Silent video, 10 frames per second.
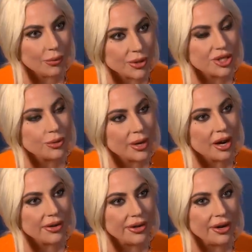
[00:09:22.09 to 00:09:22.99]
when she went
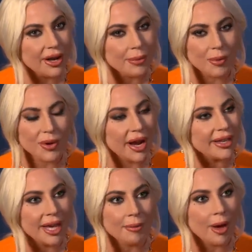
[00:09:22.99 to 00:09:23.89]
under but when i
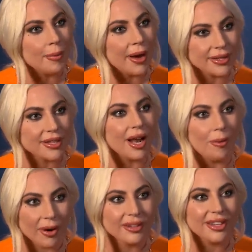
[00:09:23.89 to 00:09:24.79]
came up i said i
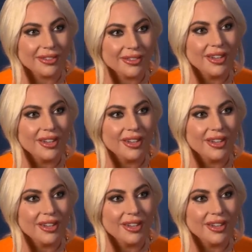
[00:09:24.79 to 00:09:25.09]
want to live